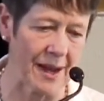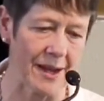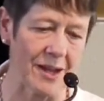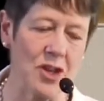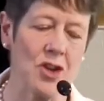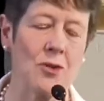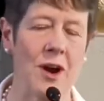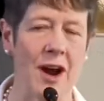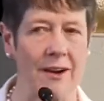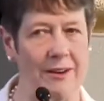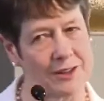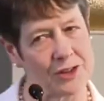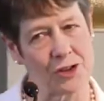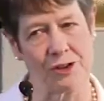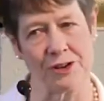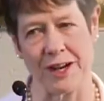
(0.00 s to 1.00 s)
You are
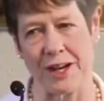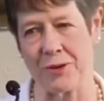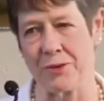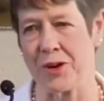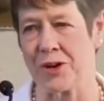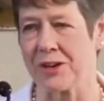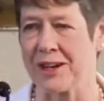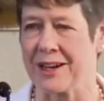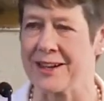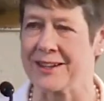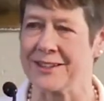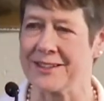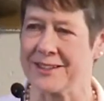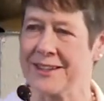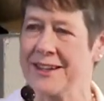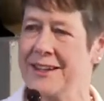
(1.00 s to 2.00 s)
truly a
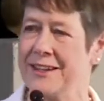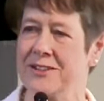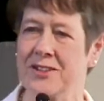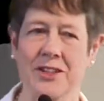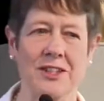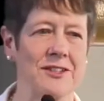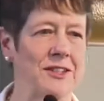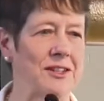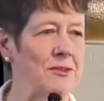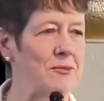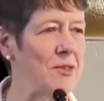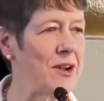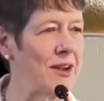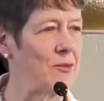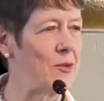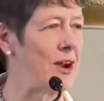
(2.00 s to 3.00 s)
world-class citizen
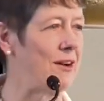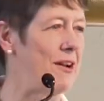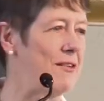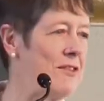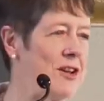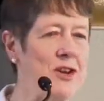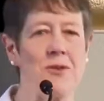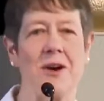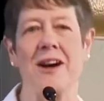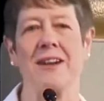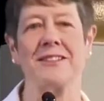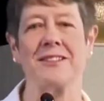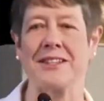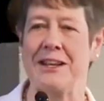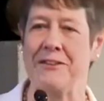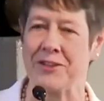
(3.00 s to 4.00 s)
wherever you are,
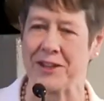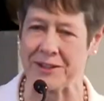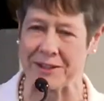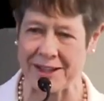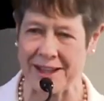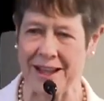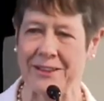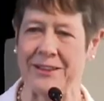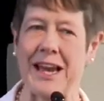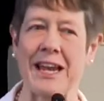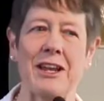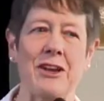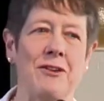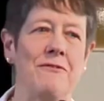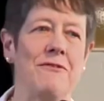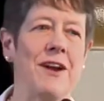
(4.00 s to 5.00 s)
Stephen.
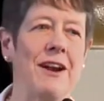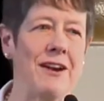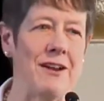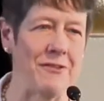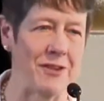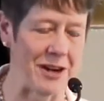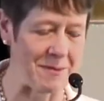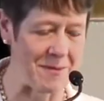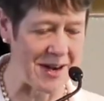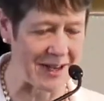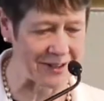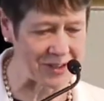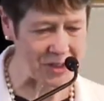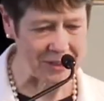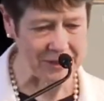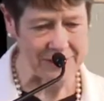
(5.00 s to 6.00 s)
Thank you very, very
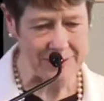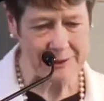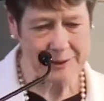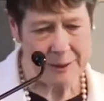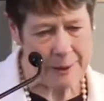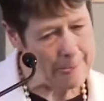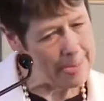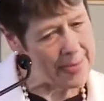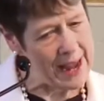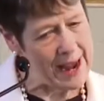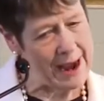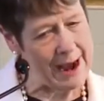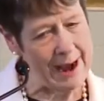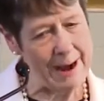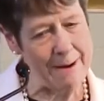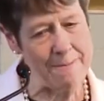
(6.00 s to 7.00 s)
much.
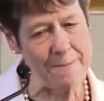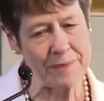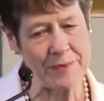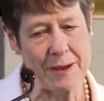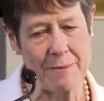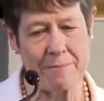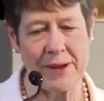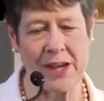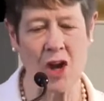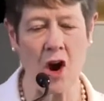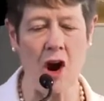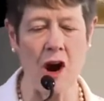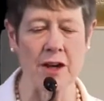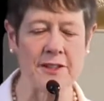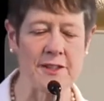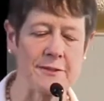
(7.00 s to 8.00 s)

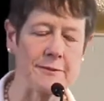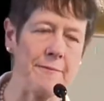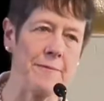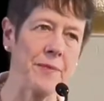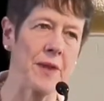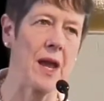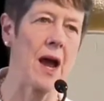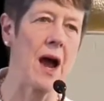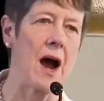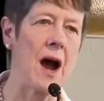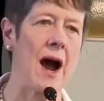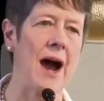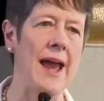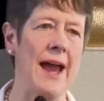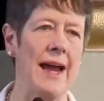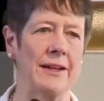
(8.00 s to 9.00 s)
Because
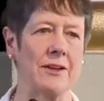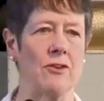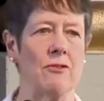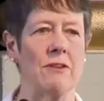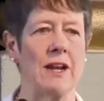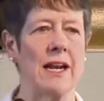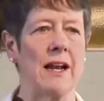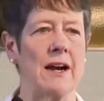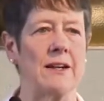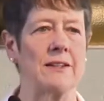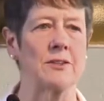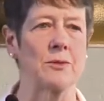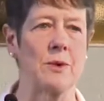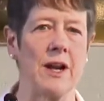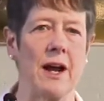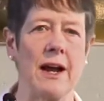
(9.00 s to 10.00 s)
I hadn't
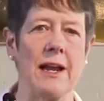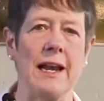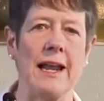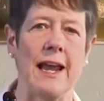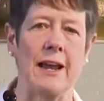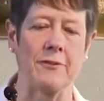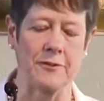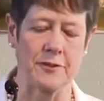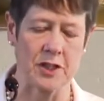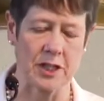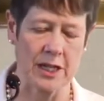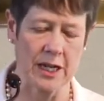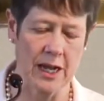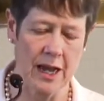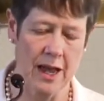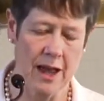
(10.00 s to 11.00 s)
realized when I left
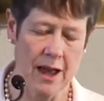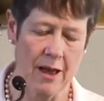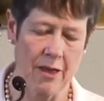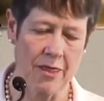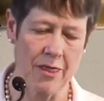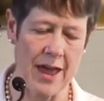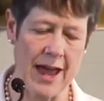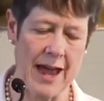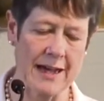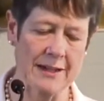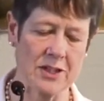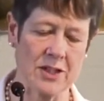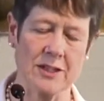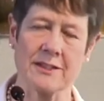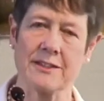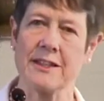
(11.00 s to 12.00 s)
that
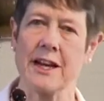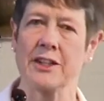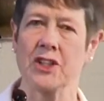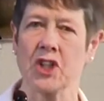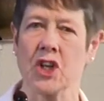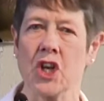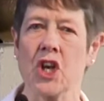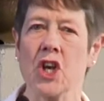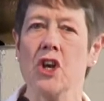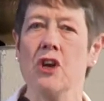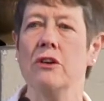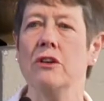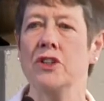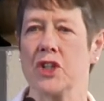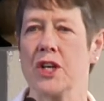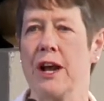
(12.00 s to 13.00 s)
such a
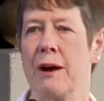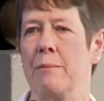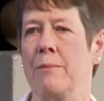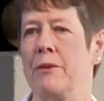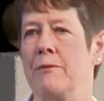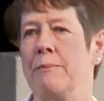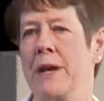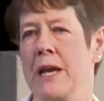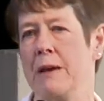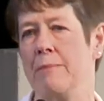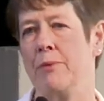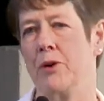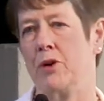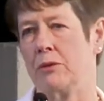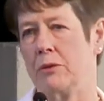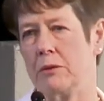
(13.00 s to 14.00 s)
huge number of
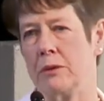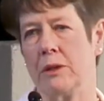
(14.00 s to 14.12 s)
people